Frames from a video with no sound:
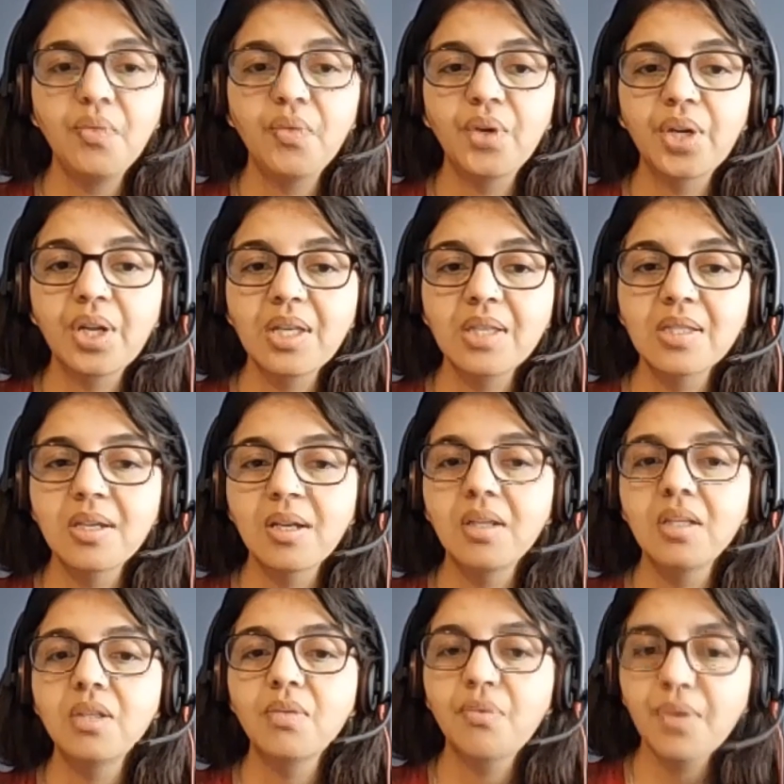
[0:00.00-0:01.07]
work is done
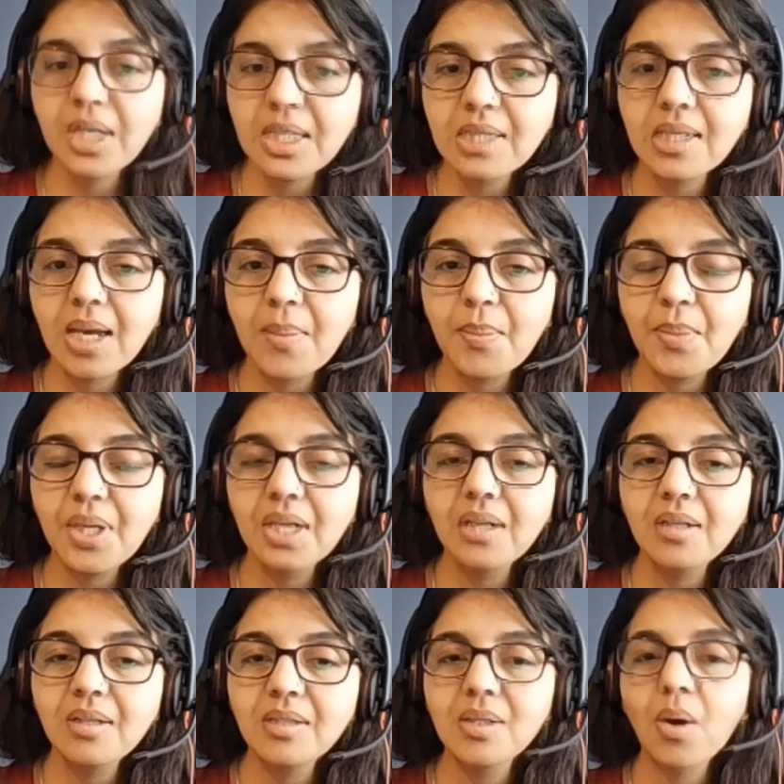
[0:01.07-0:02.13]
in fixed time
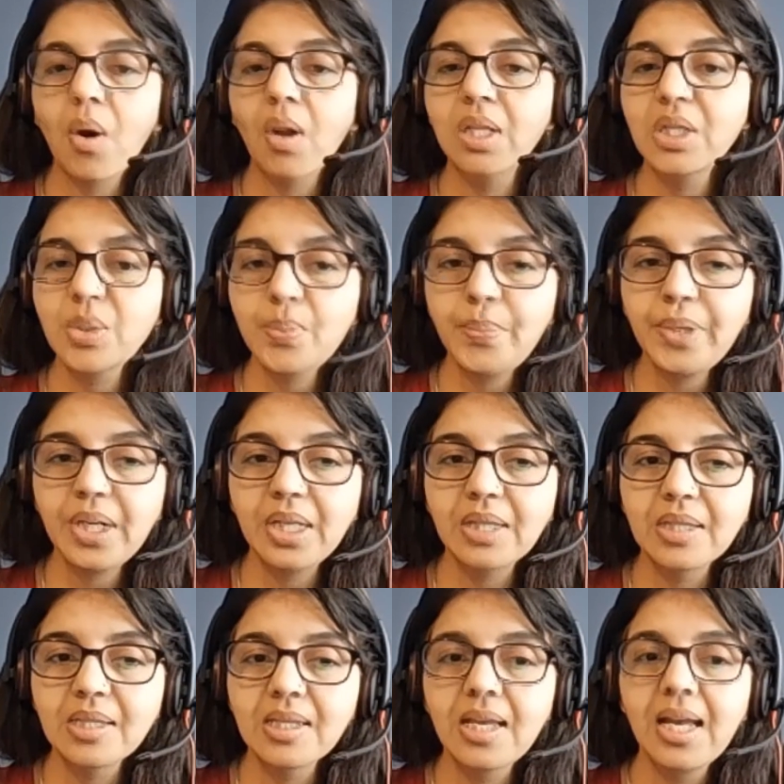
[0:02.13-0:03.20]
periods called
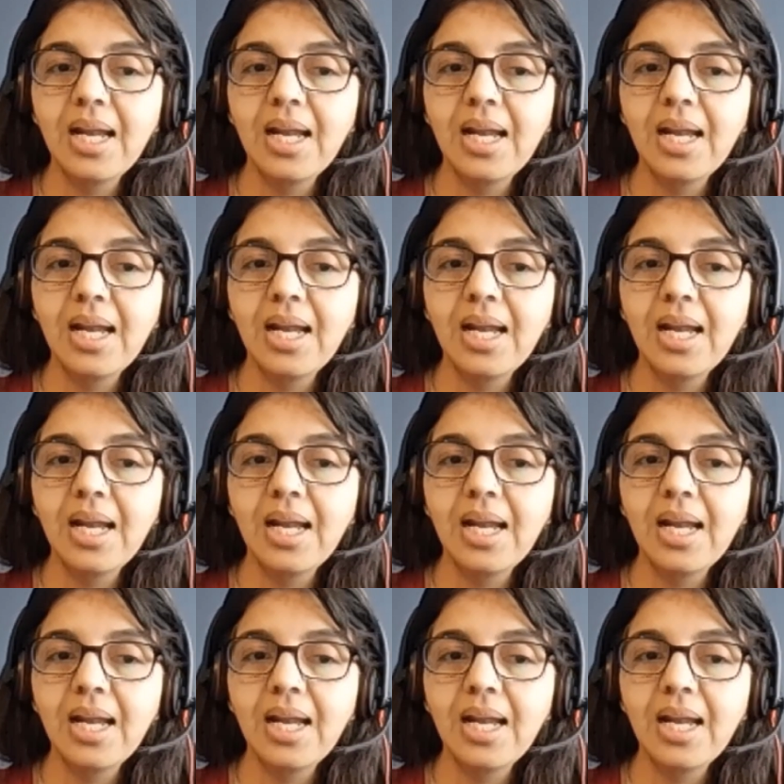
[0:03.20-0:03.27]
sprints.